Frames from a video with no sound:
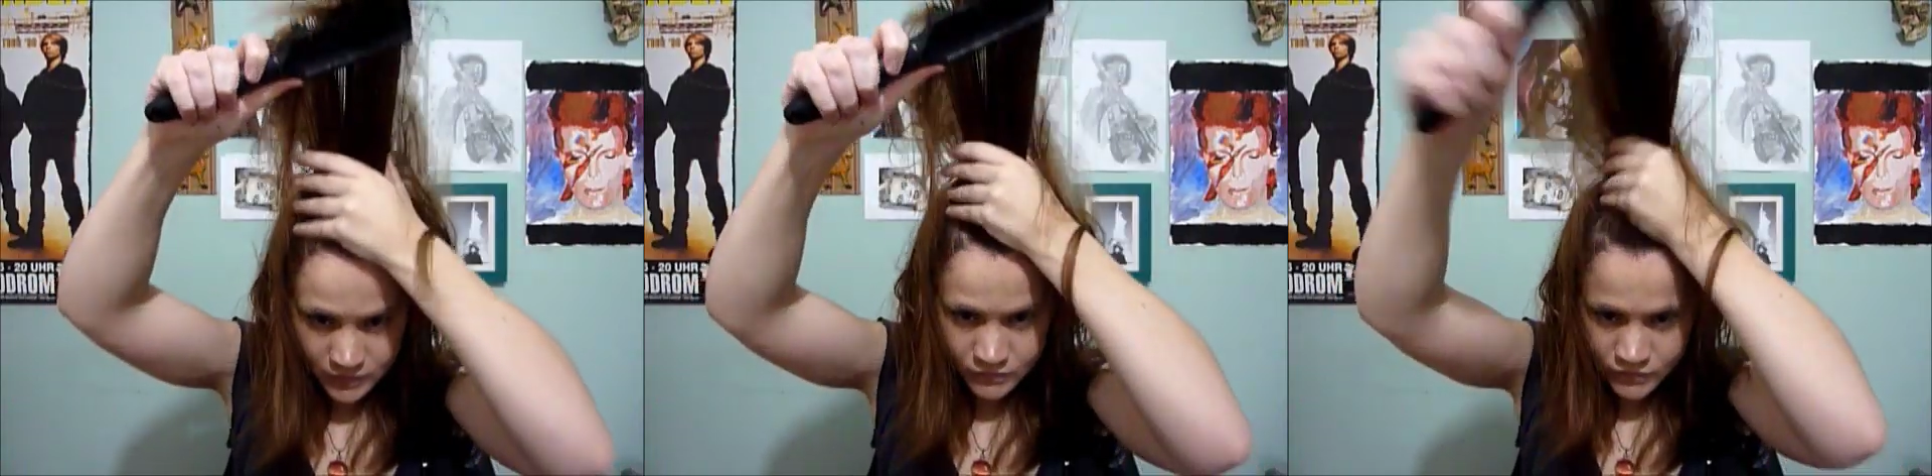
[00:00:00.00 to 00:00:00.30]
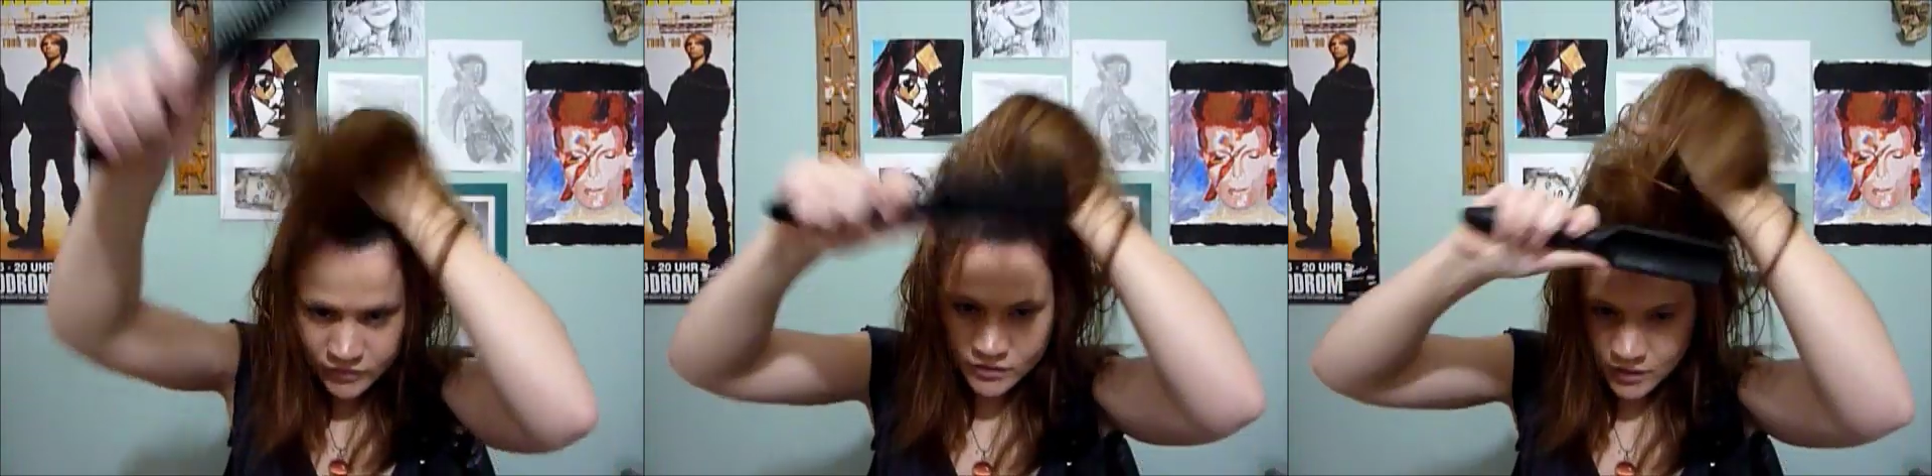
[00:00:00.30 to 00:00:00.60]
if
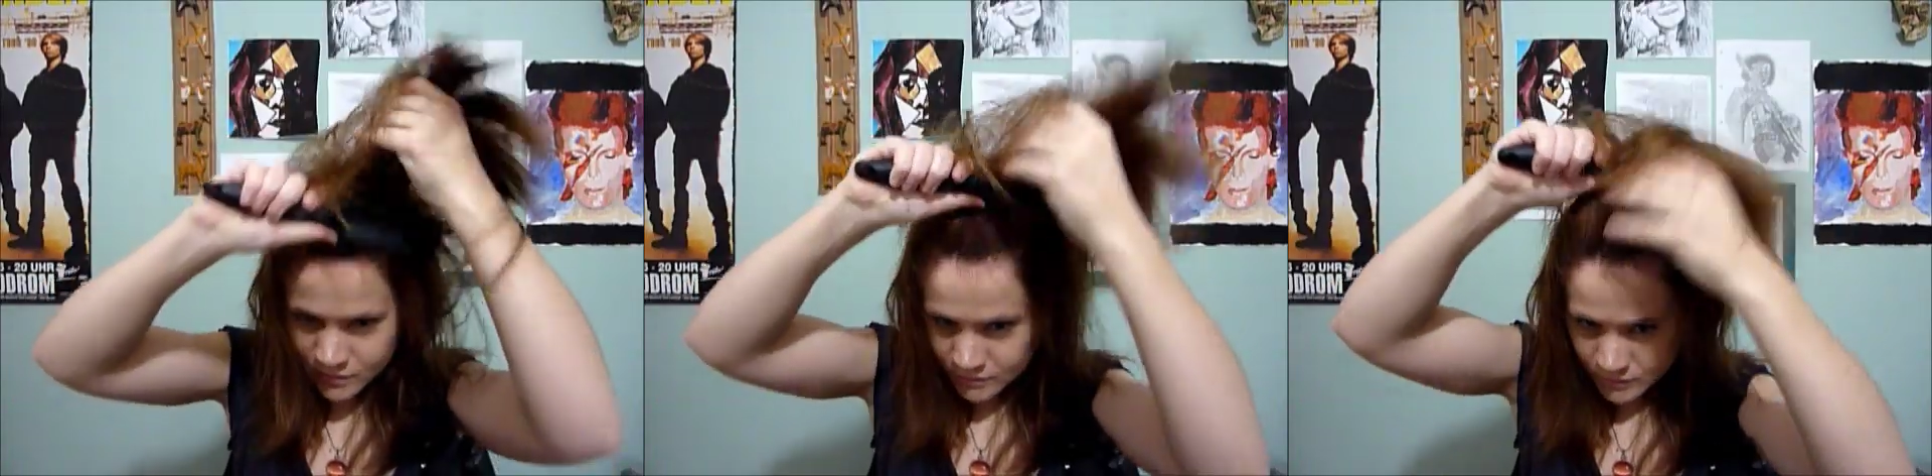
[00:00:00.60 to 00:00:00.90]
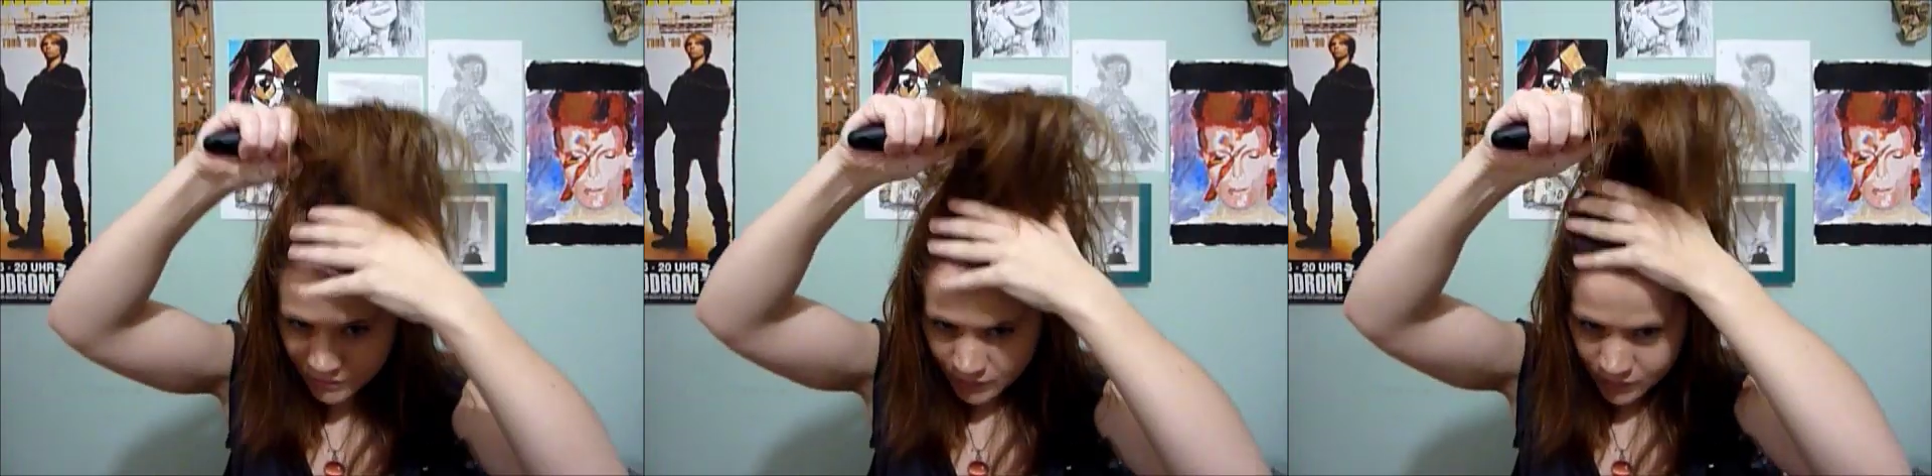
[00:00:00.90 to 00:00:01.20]
you start
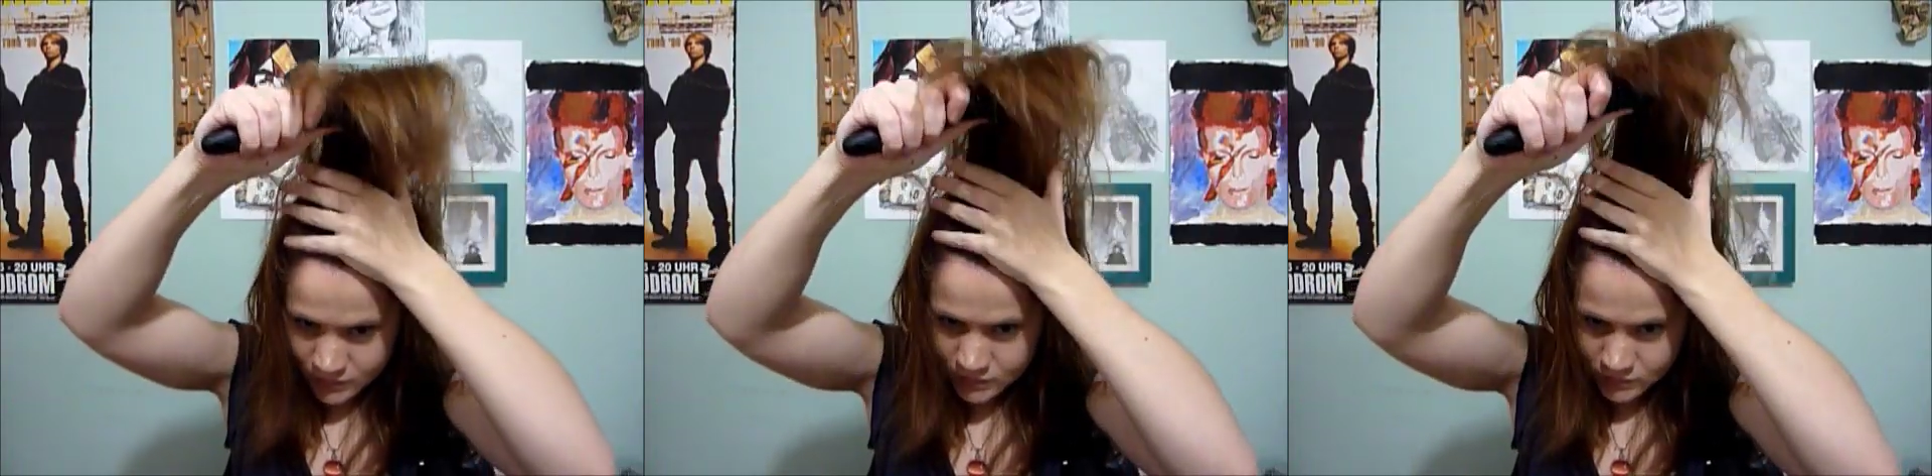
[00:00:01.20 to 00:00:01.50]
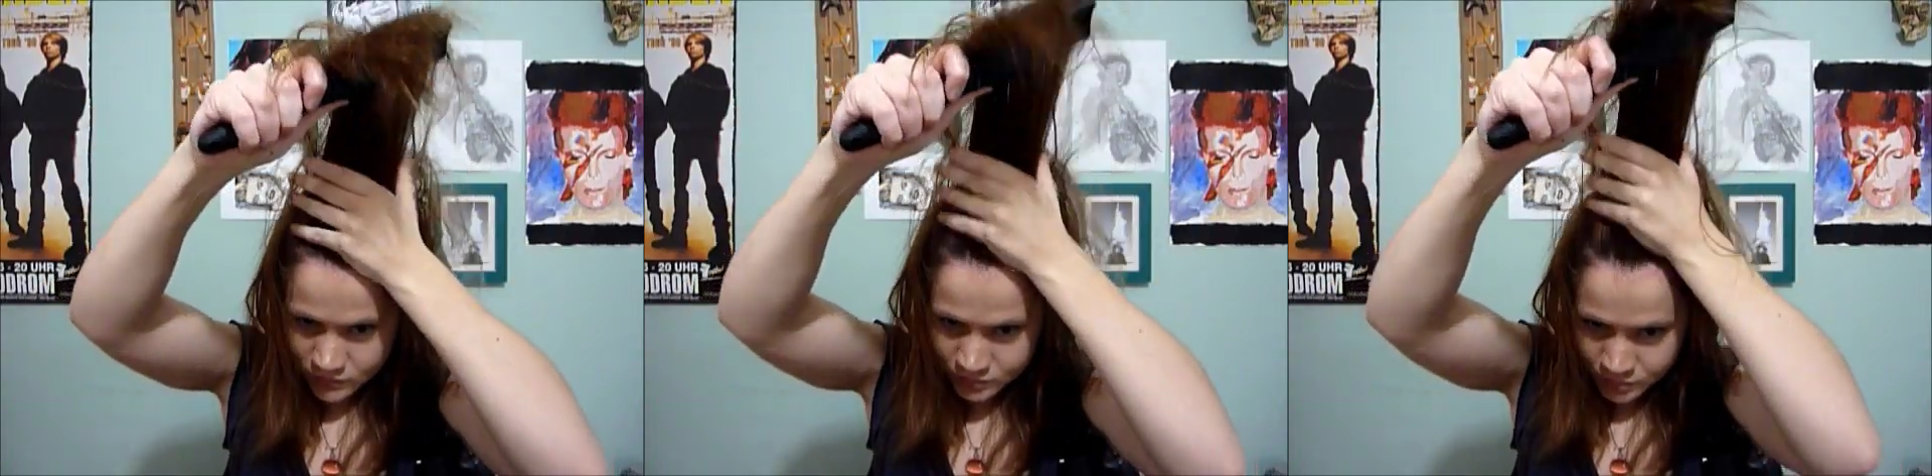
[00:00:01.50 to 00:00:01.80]
by
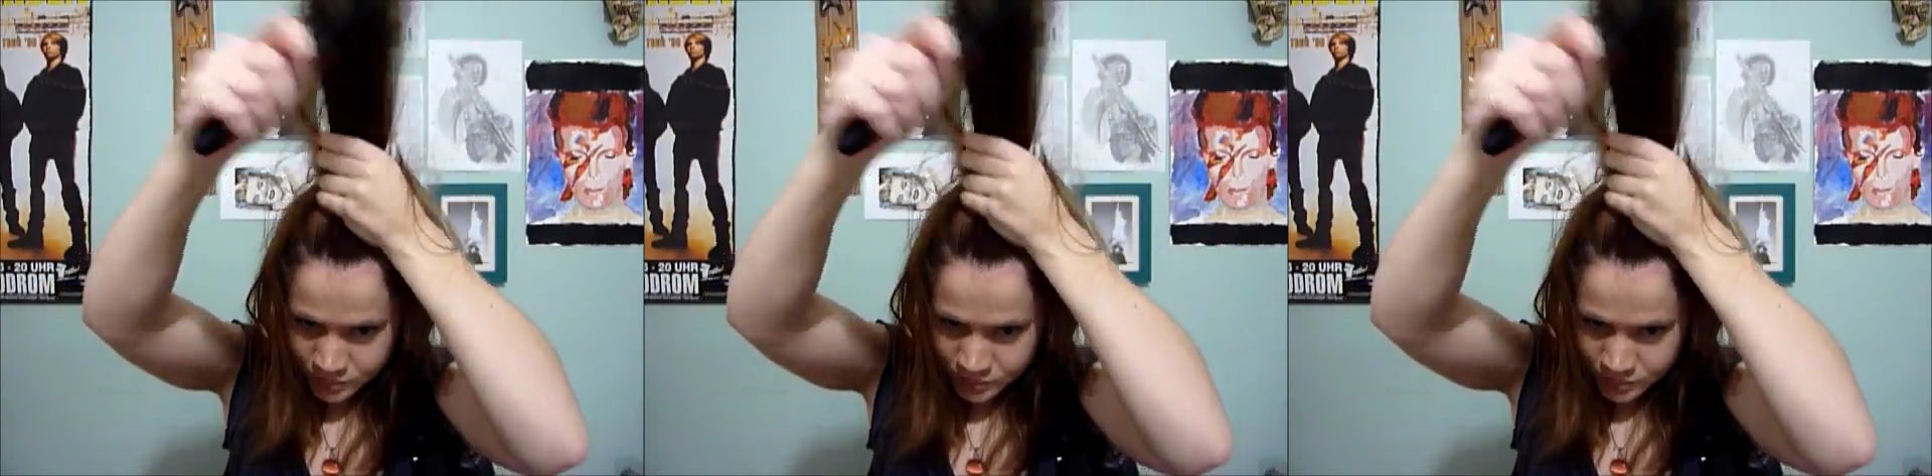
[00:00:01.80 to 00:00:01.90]
just